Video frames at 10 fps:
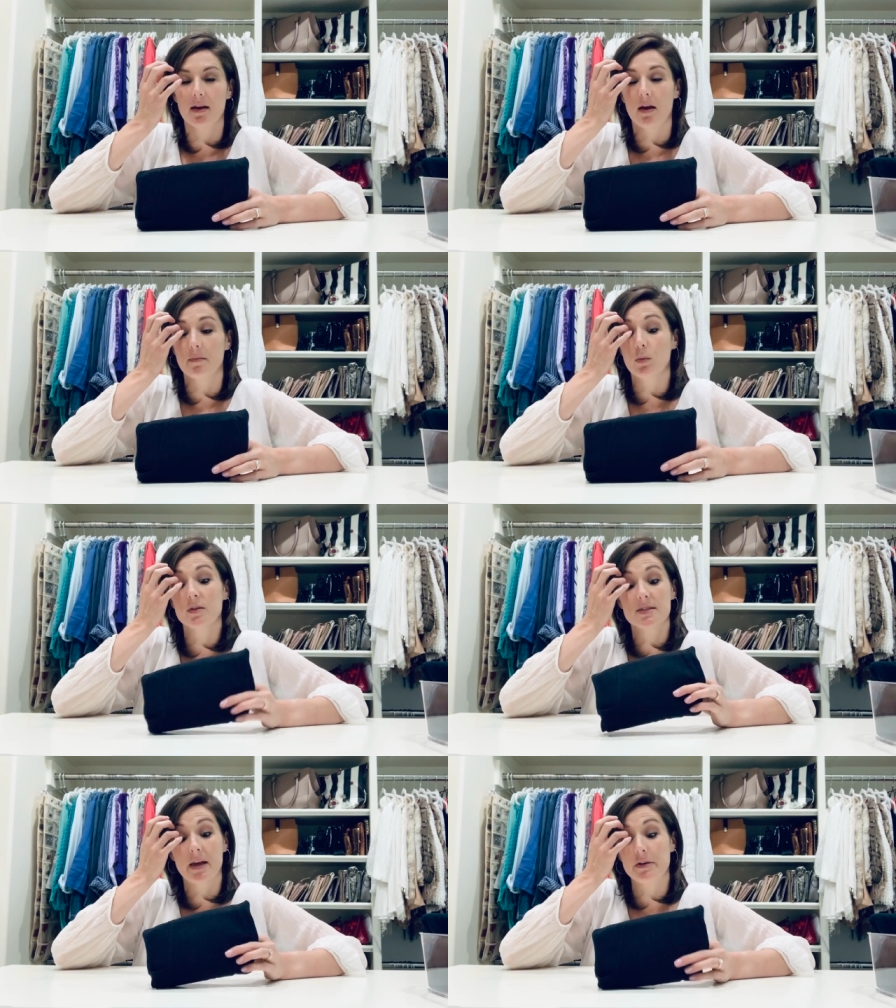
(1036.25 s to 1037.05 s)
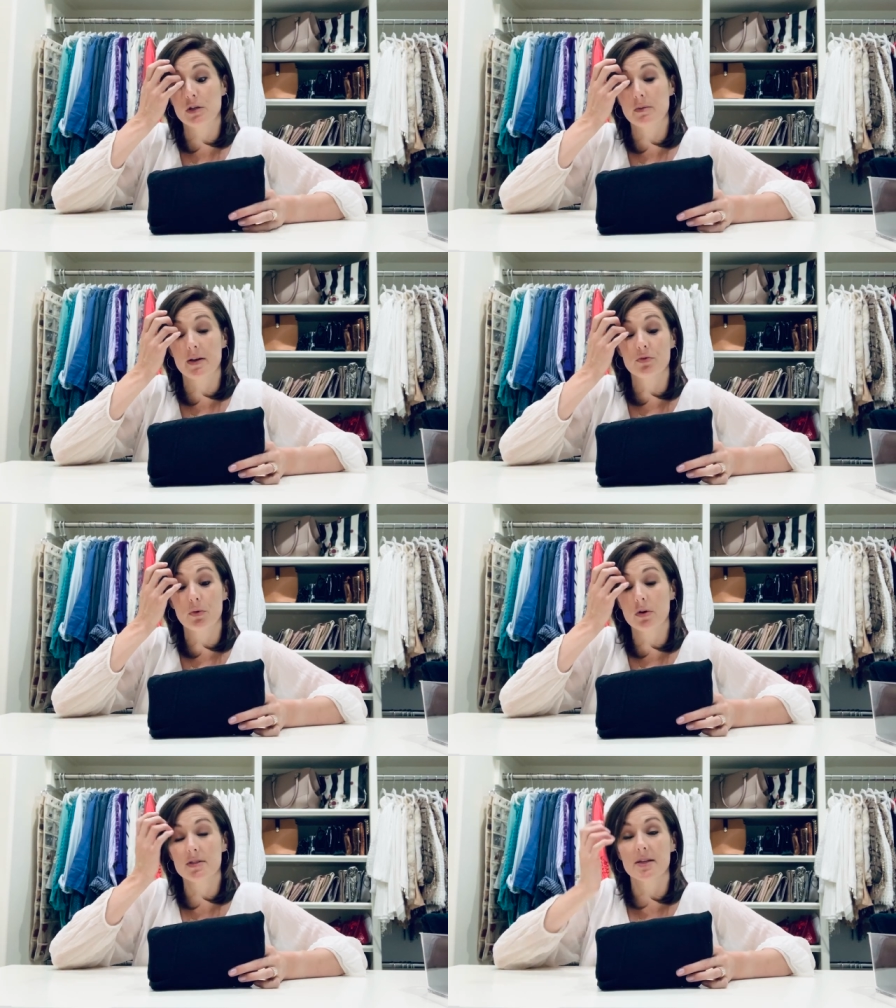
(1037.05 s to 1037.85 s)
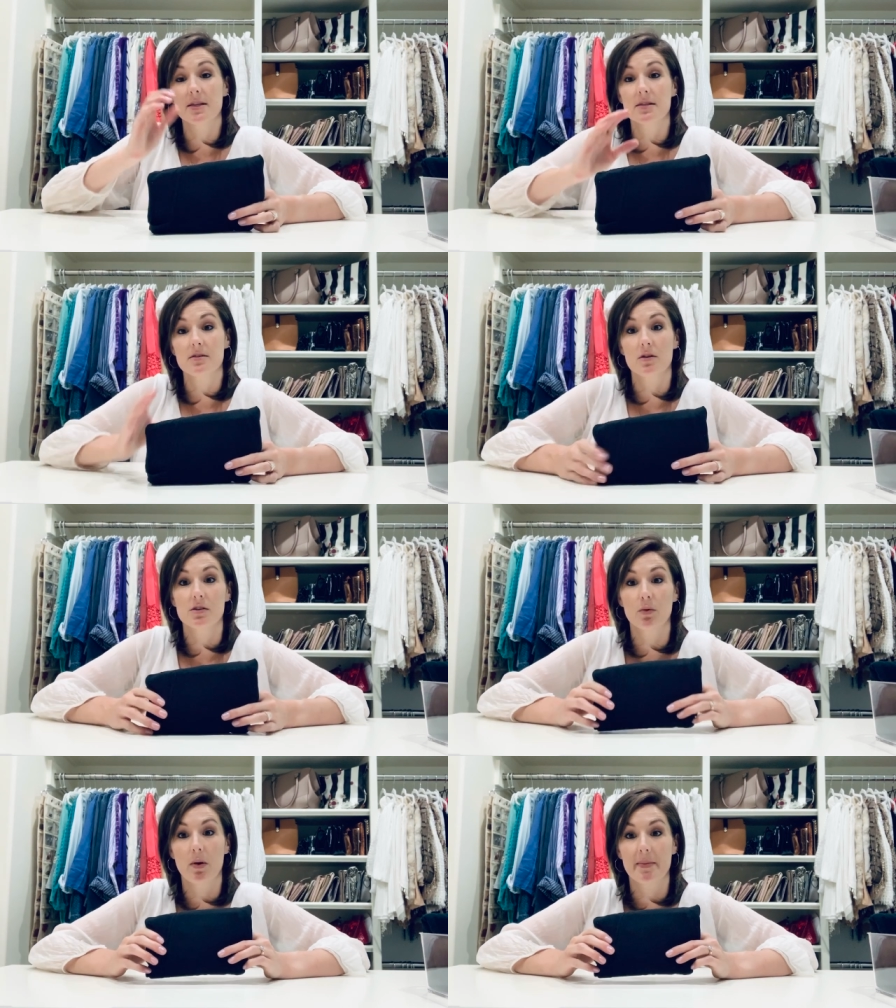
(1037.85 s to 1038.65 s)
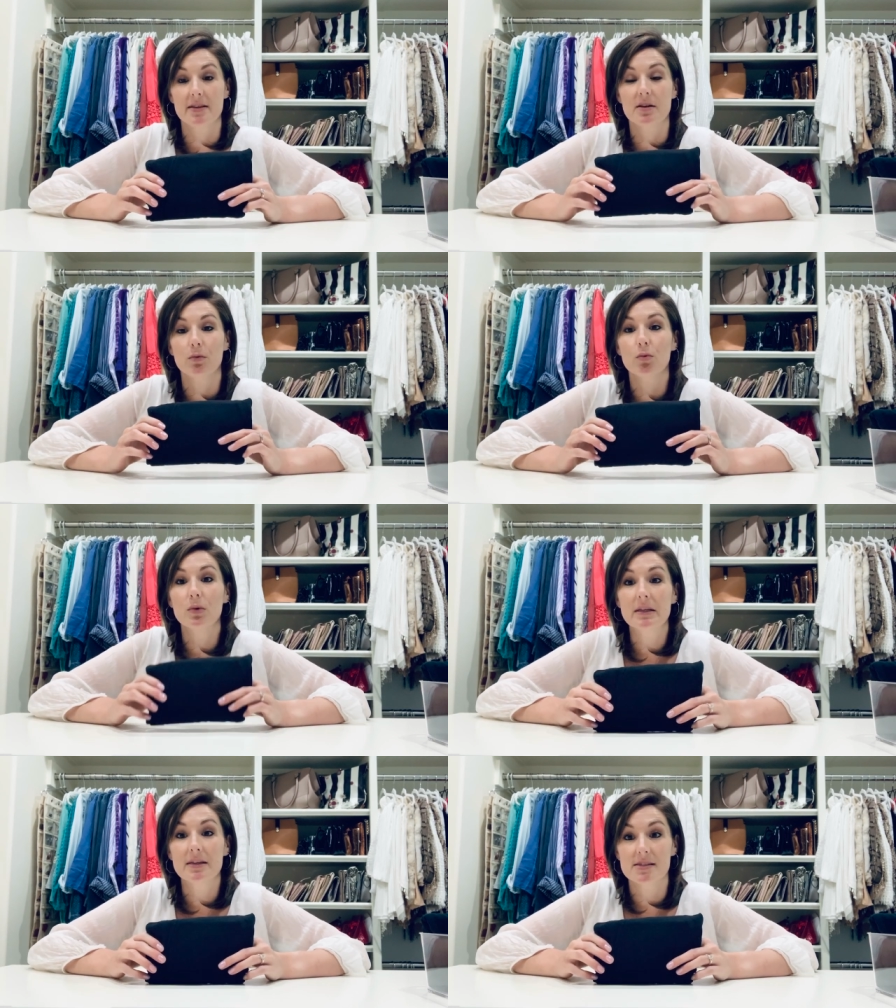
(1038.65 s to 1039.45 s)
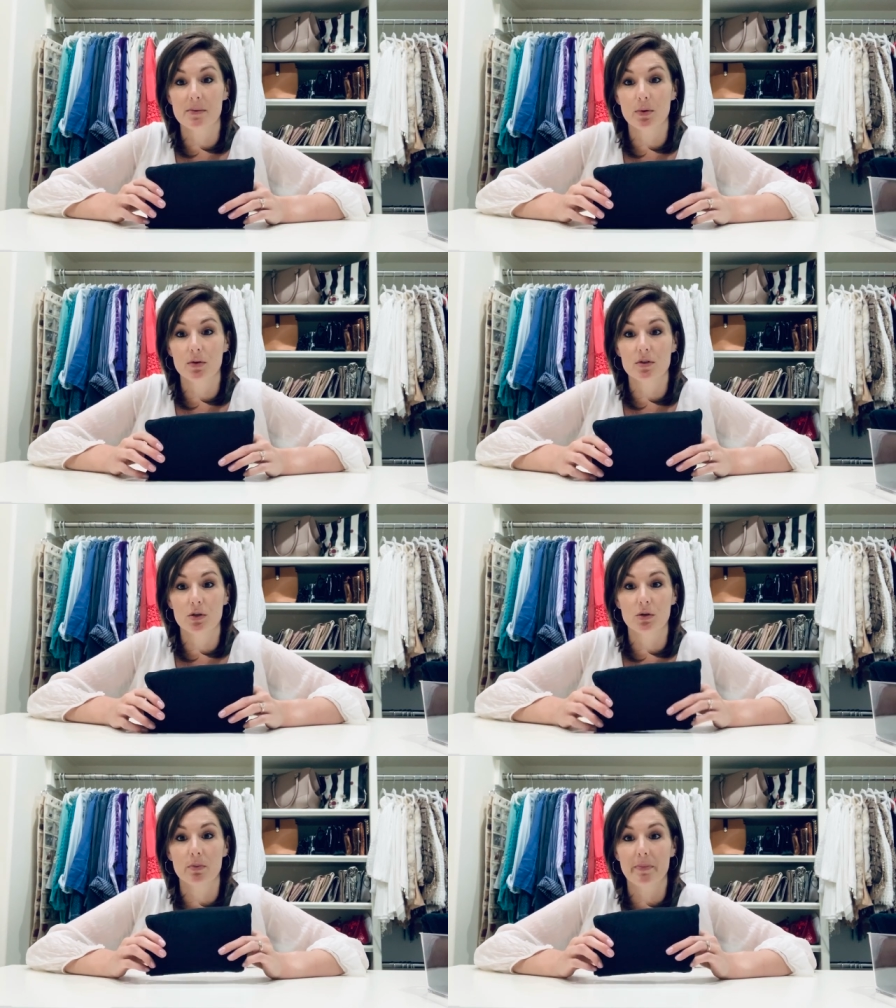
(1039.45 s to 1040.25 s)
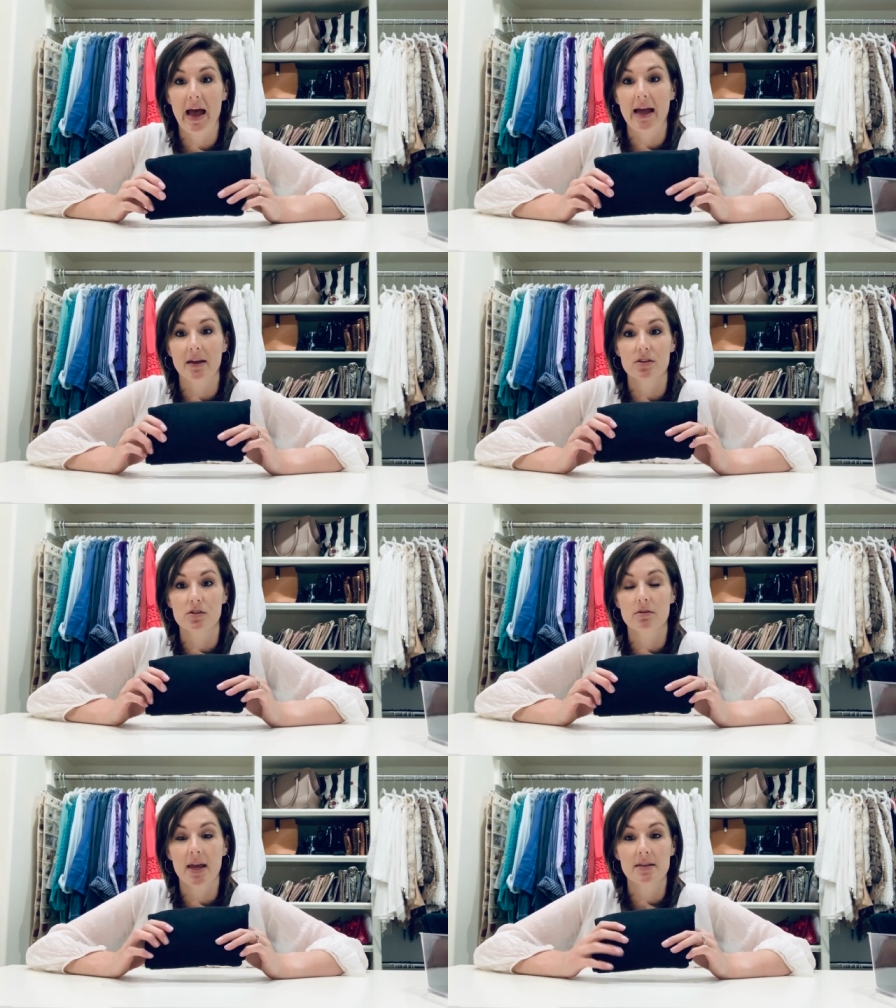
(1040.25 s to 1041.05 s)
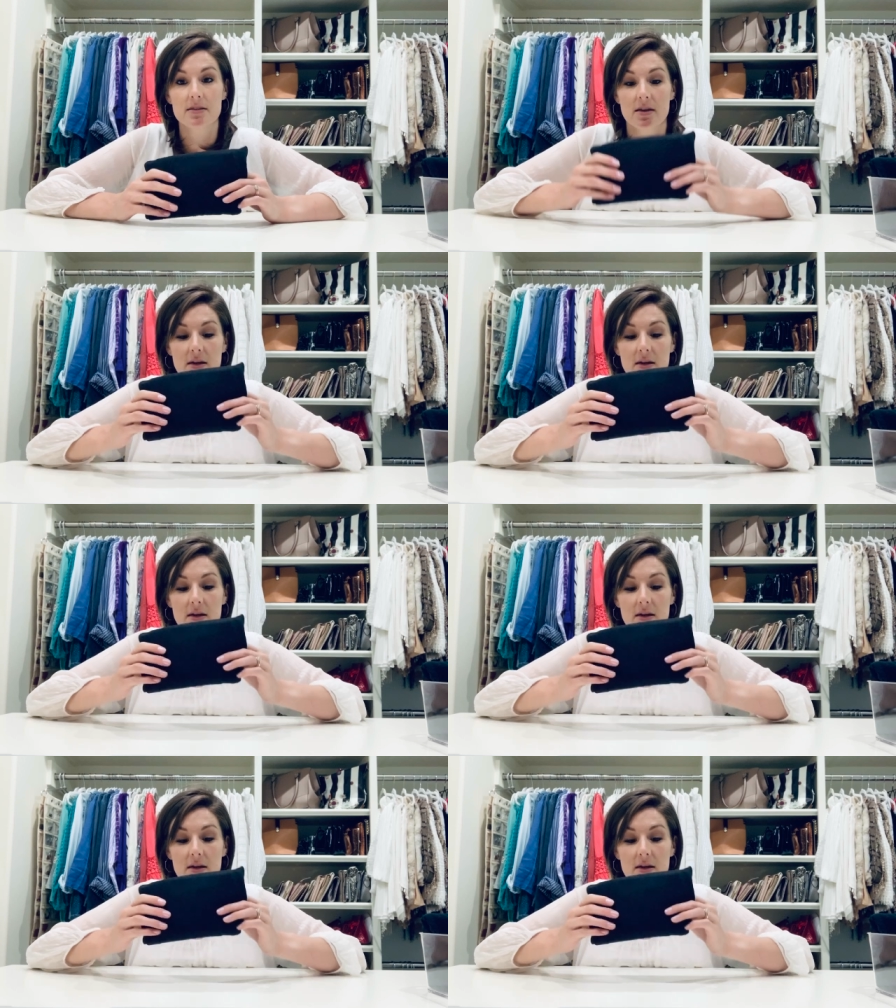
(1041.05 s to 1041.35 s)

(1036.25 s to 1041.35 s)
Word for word: Um, well, this is how I do it in my drawers, and this is also what makes it really simple to pack a suitcase,